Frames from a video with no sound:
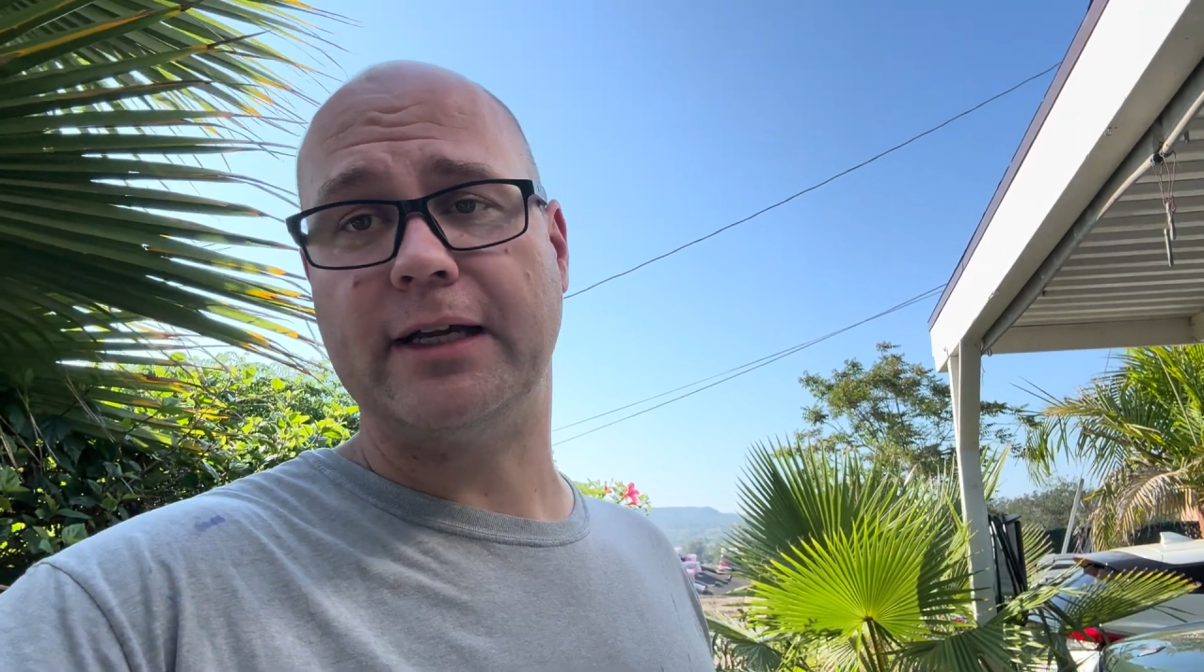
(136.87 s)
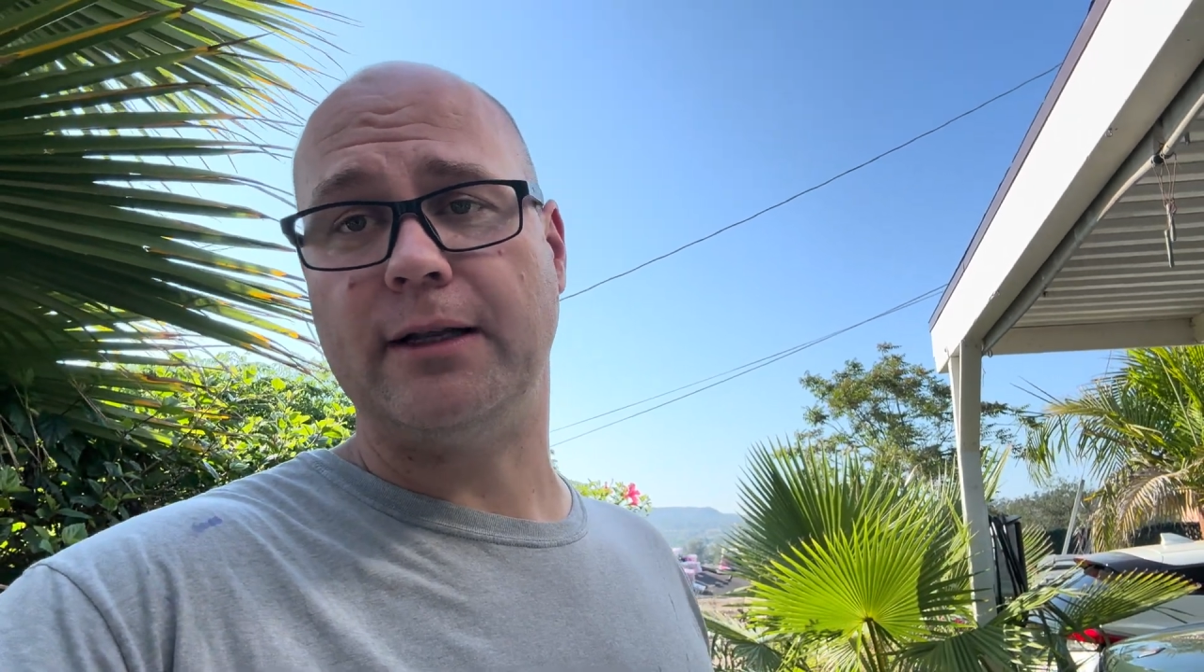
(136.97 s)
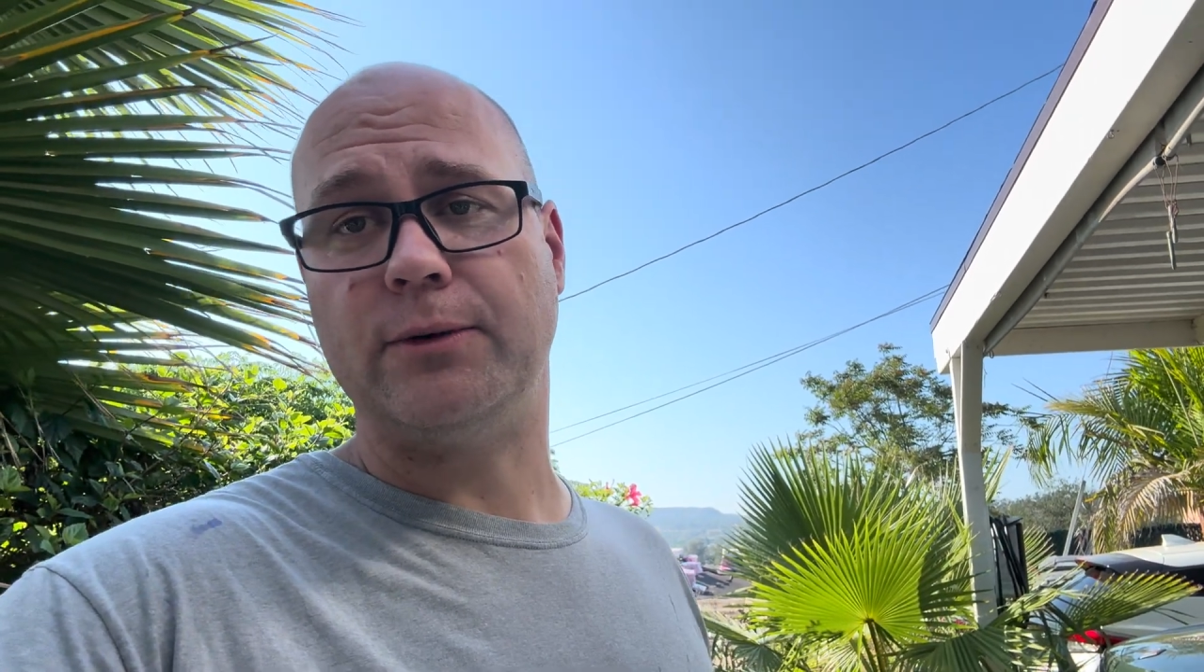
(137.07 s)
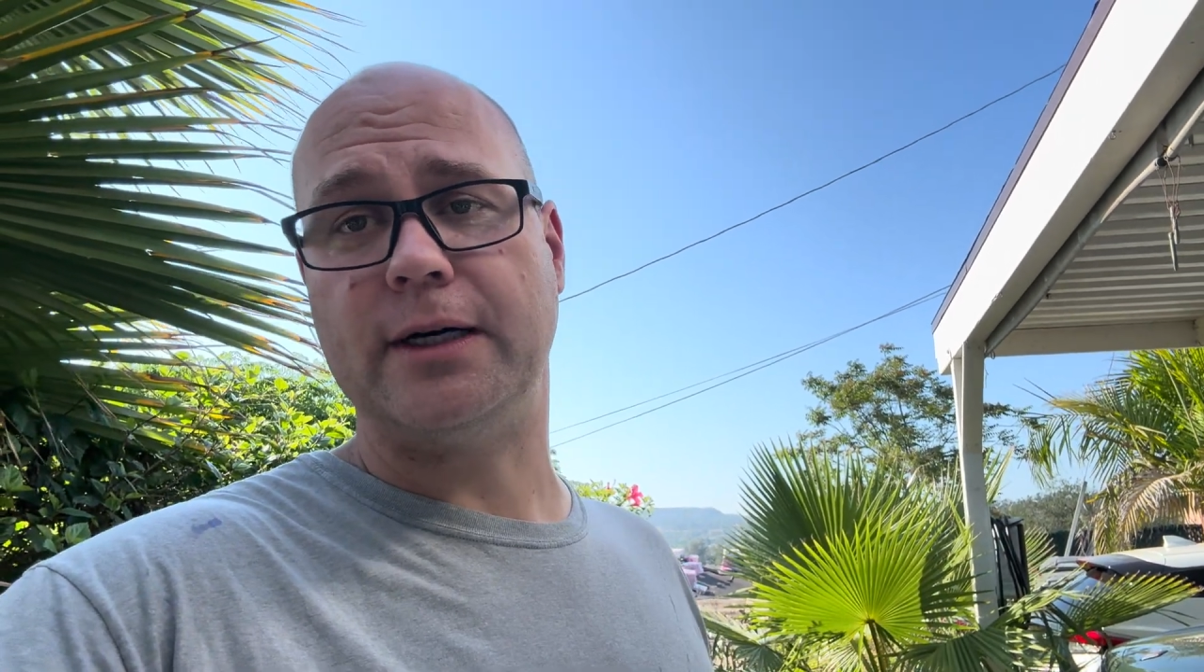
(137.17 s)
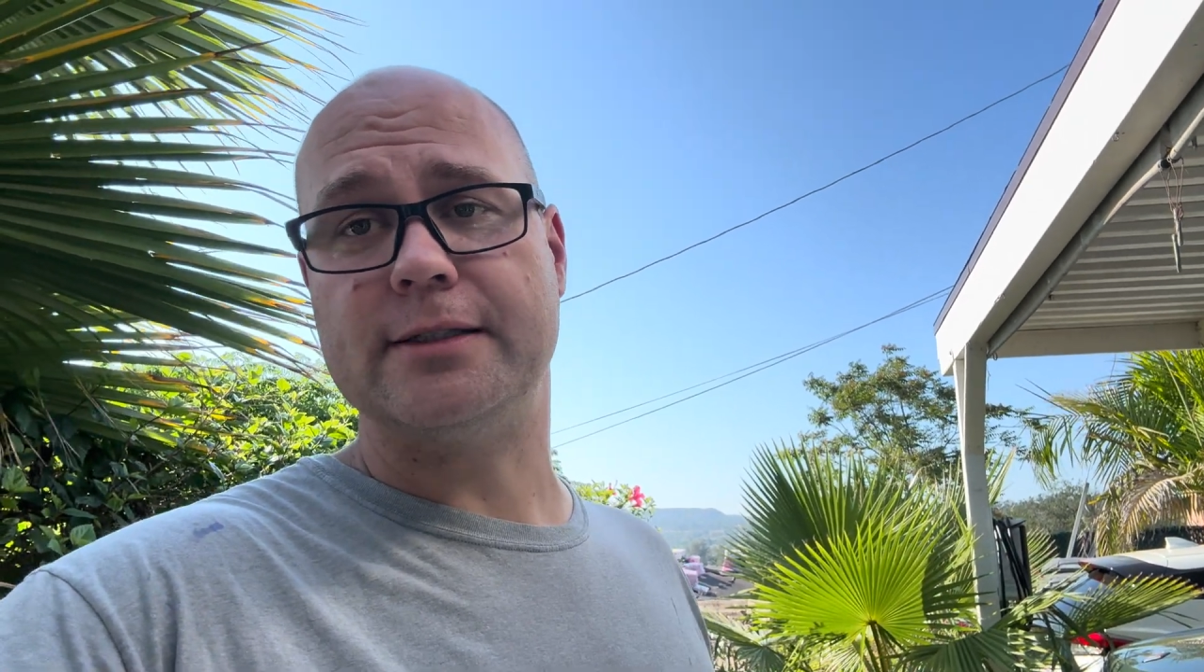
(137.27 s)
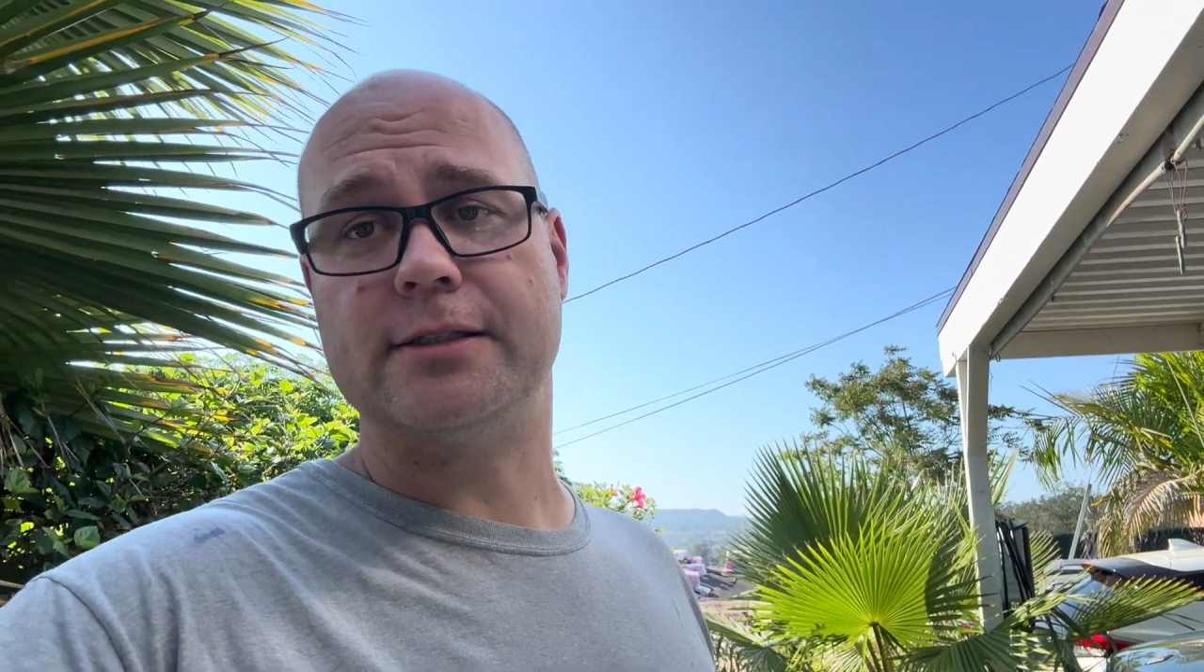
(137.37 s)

kilowatts.